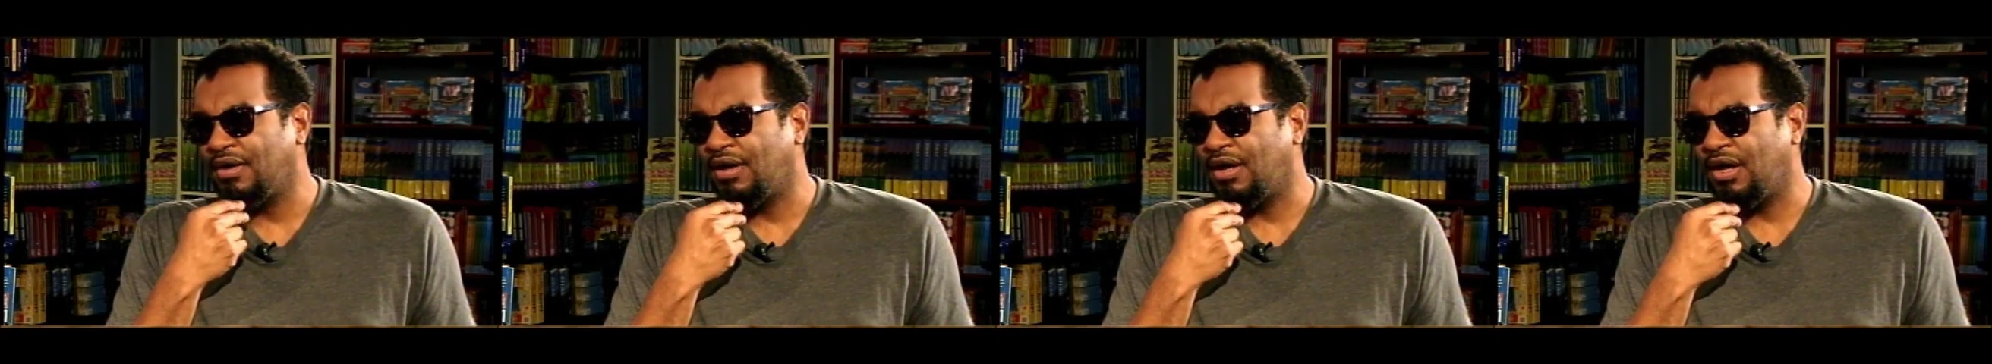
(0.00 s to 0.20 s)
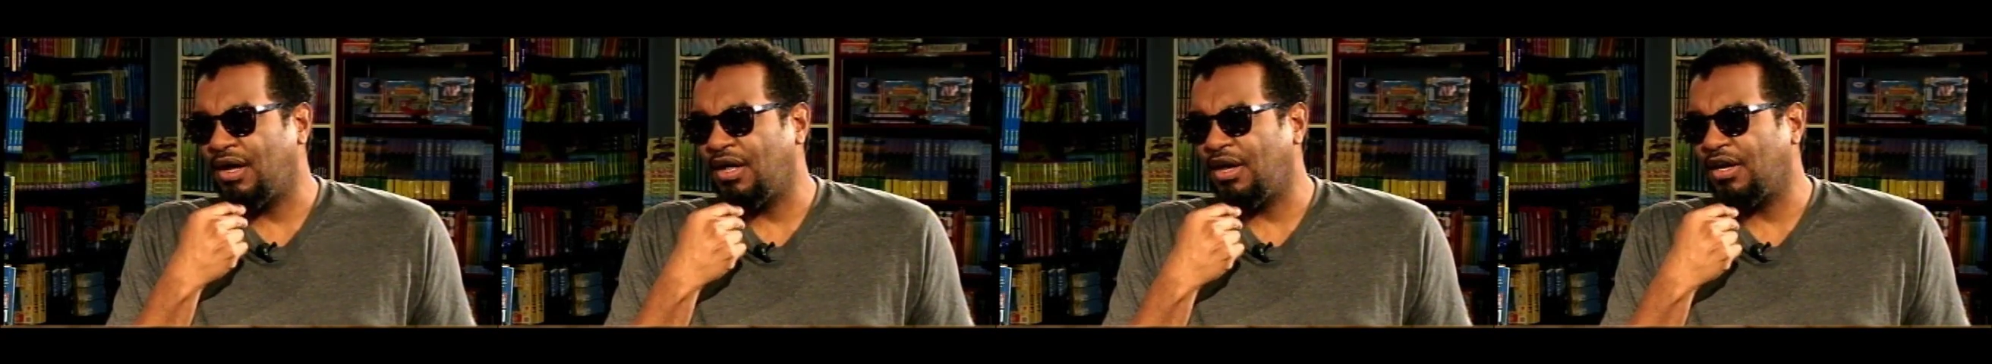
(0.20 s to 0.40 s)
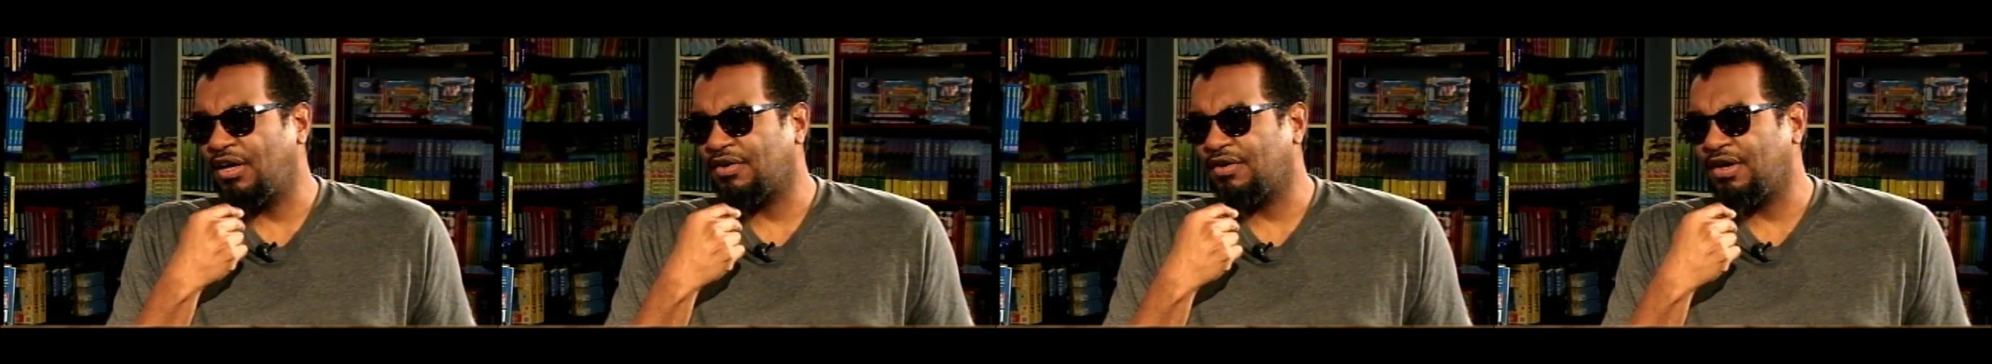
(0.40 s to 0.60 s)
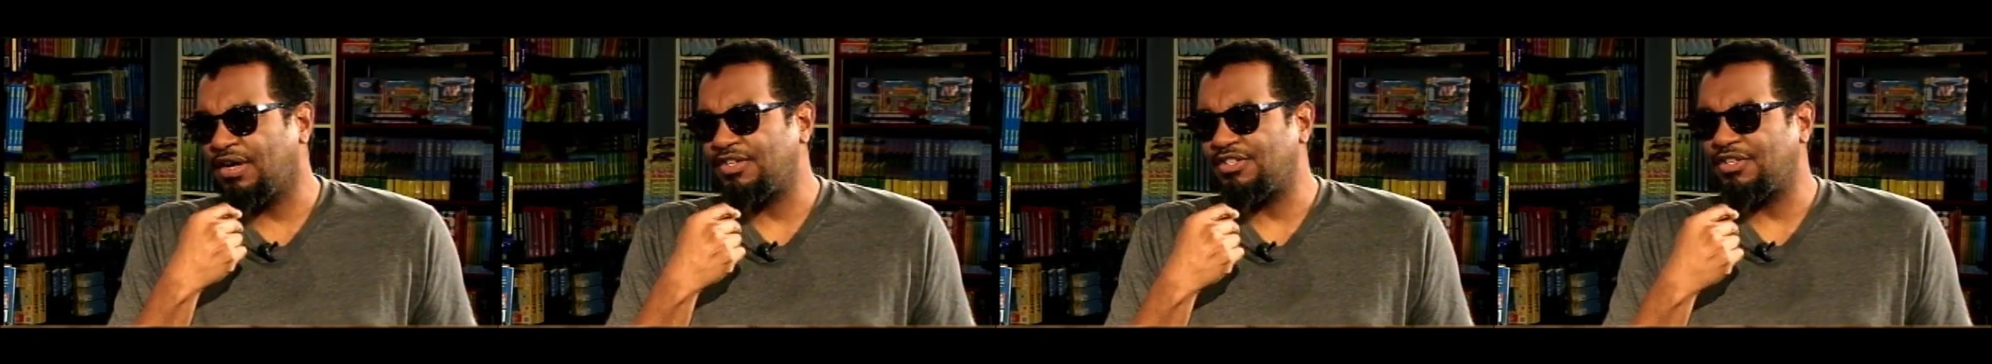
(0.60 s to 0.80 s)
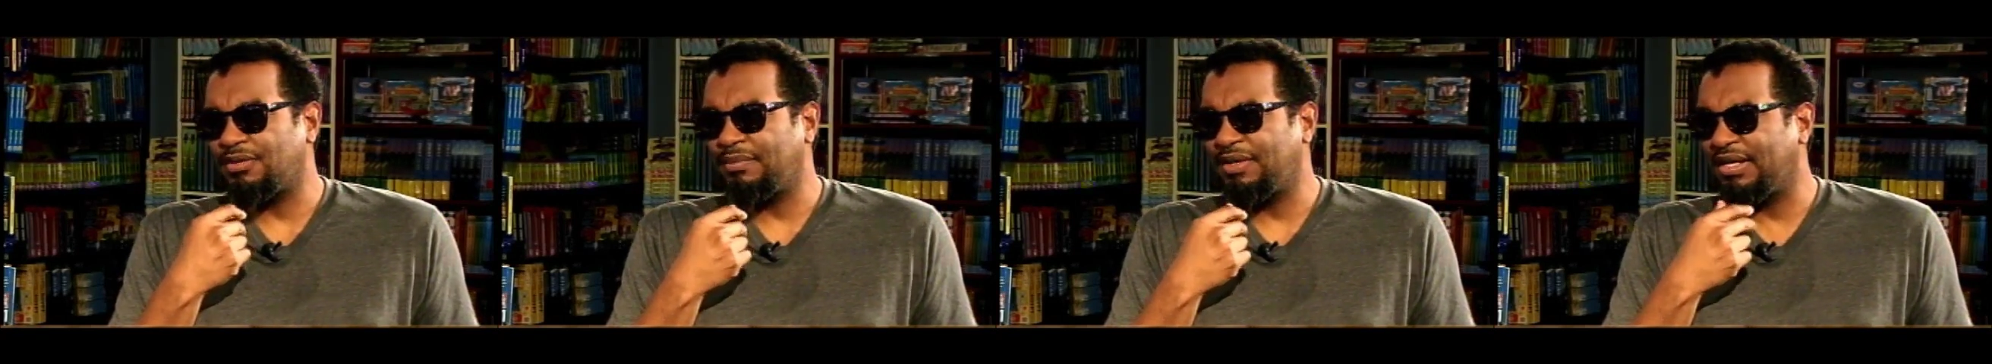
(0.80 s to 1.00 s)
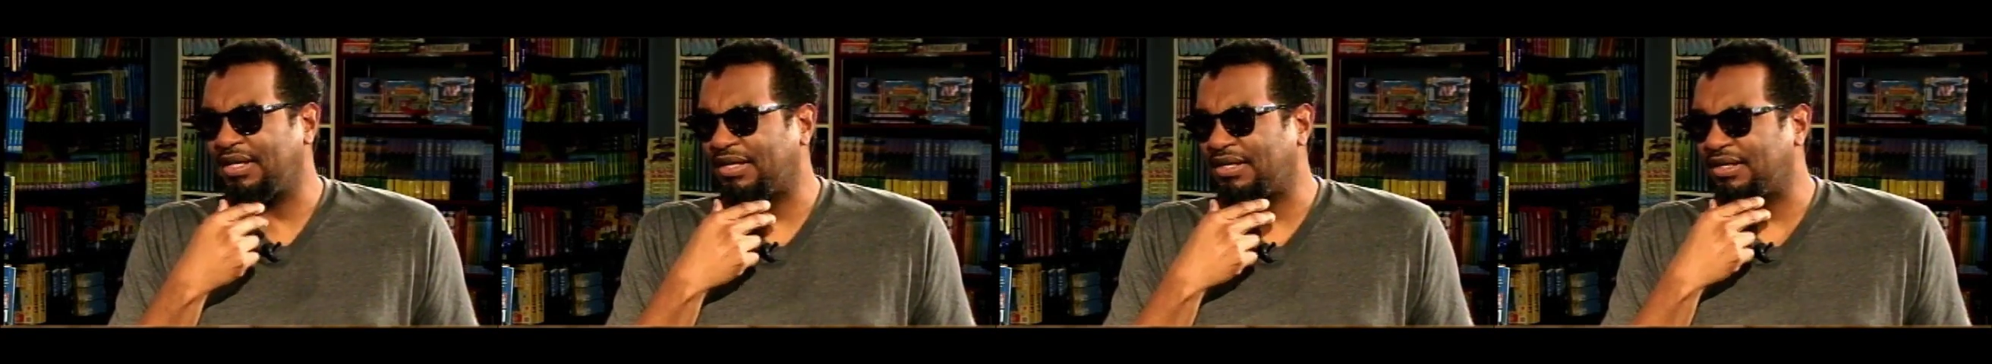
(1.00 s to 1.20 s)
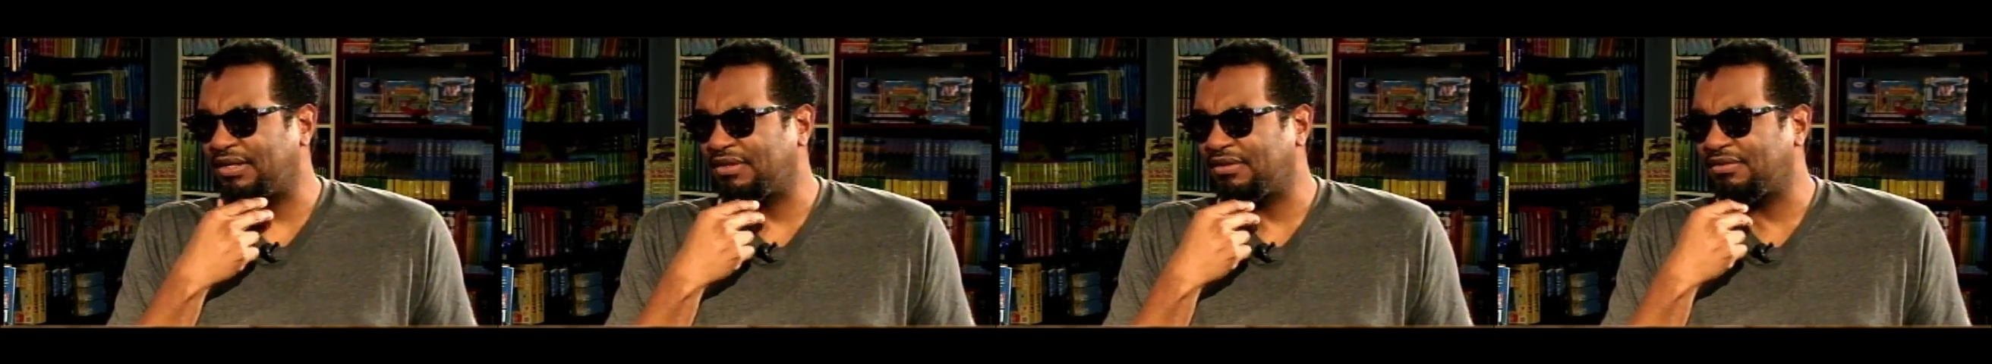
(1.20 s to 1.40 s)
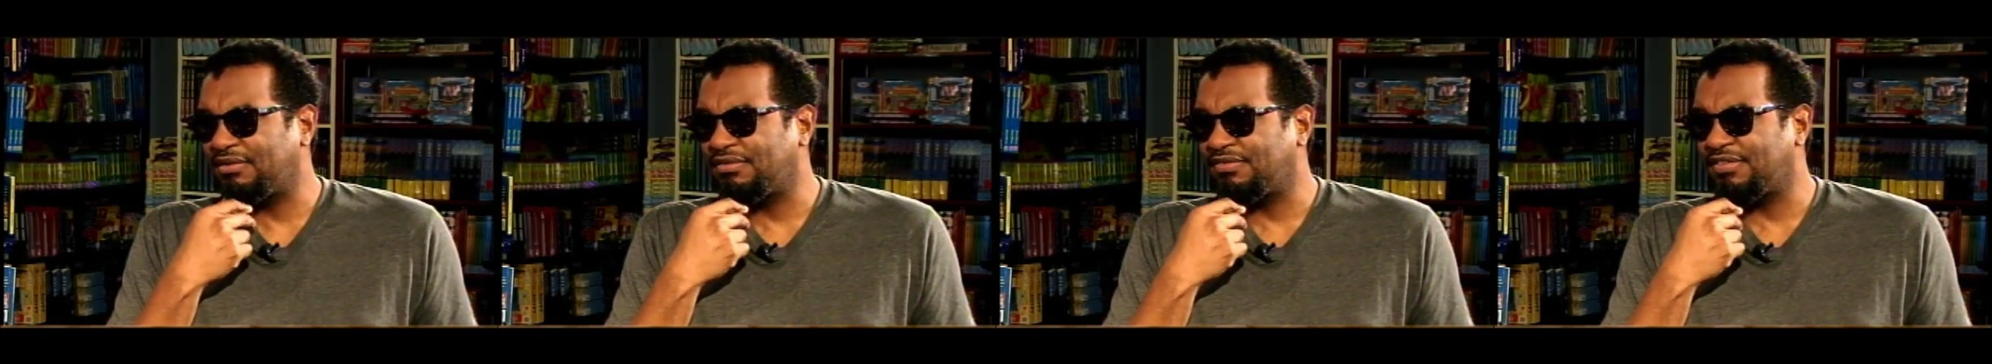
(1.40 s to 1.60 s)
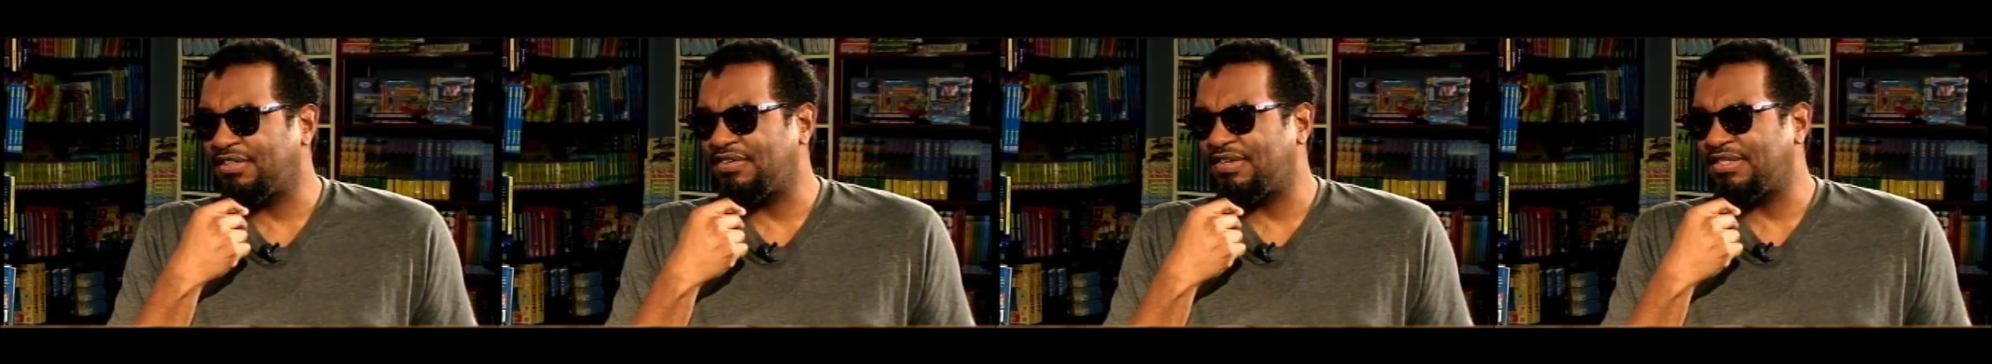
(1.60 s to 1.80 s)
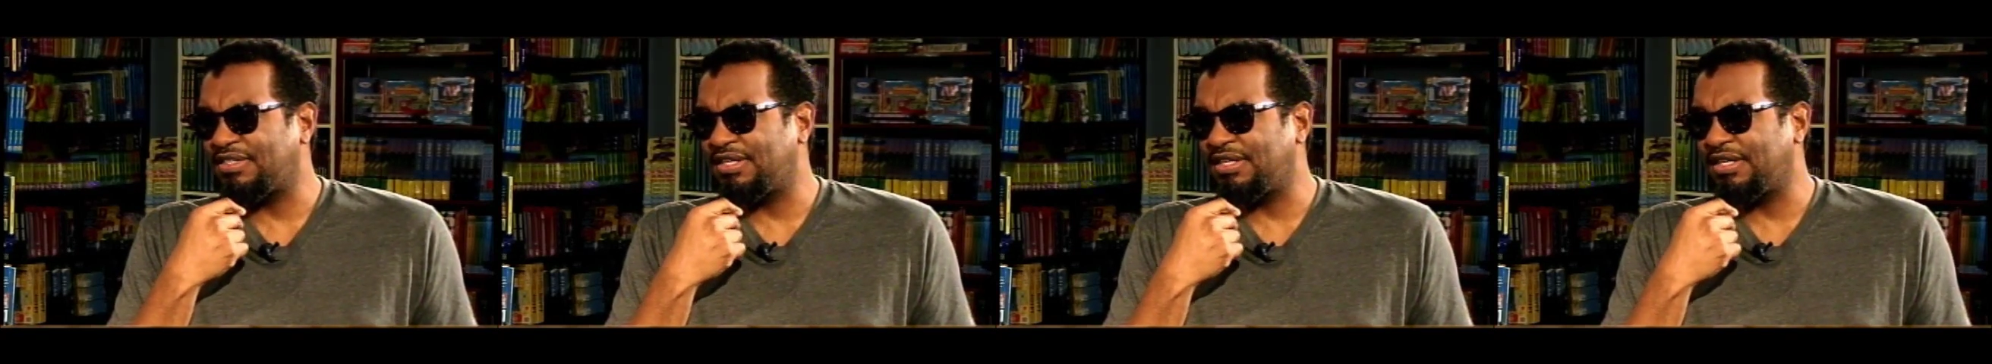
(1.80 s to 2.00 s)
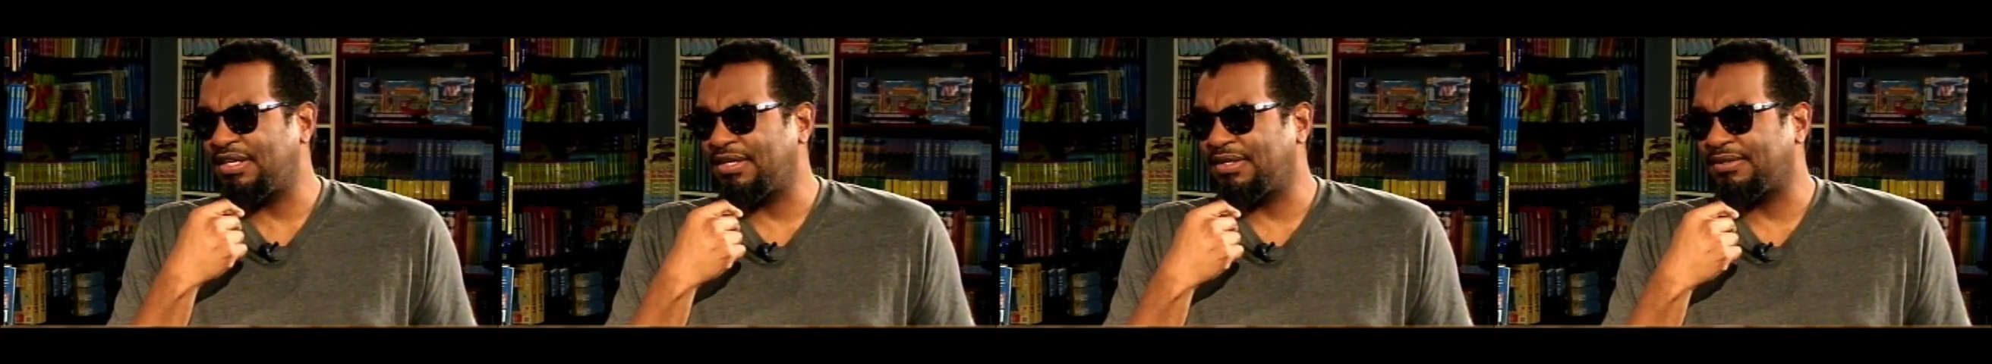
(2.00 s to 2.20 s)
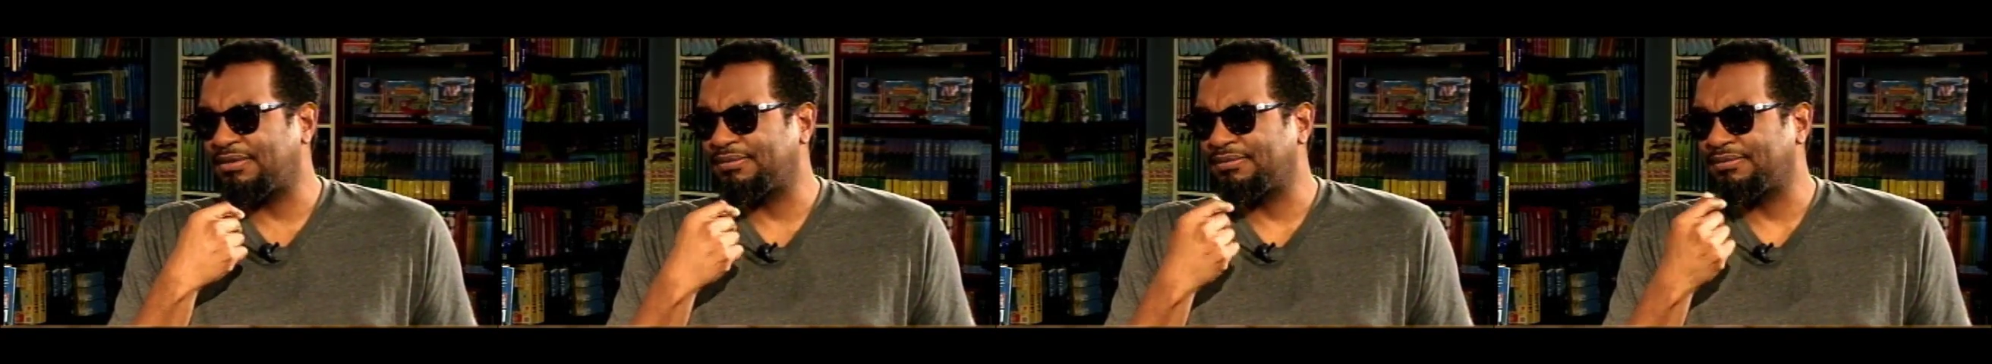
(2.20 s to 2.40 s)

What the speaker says: all across Jamaica for the rest of the year.